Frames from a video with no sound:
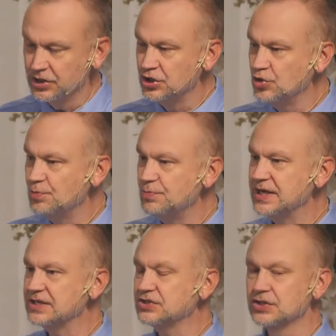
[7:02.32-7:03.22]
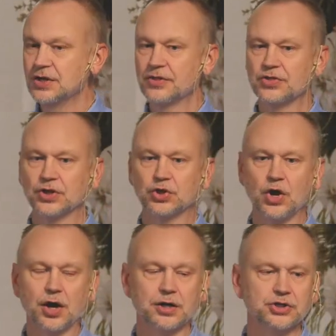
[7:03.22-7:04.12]
you miss the
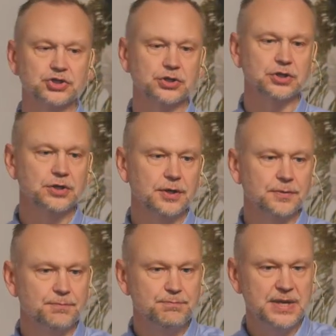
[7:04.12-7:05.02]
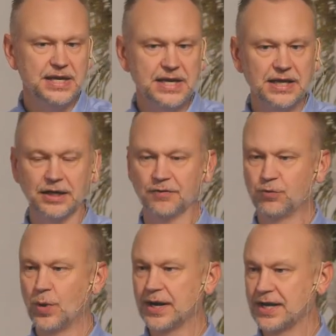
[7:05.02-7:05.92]
larger meaning of
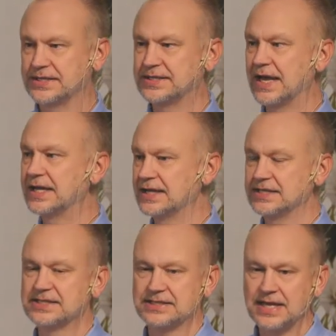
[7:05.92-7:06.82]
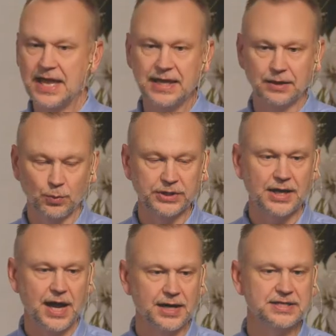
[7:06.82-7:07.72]
what Isaiah is saying, what
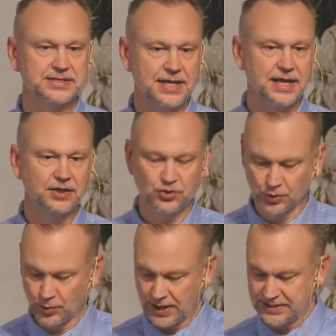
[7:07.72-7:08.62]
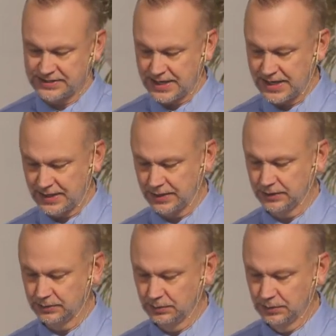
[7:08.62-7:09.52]
God is saying through Isaiah.
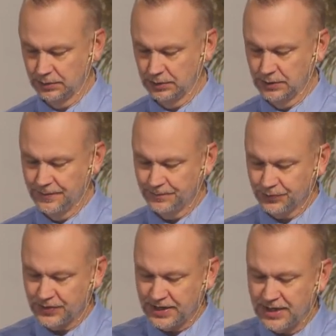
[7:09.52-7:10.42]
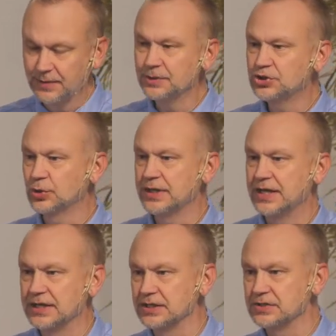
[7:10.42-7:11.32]
The imagery
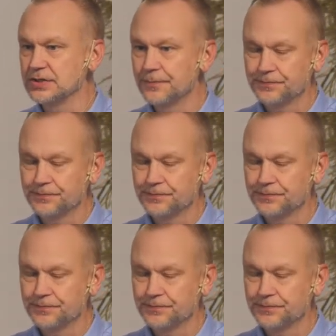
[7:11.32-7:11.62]
is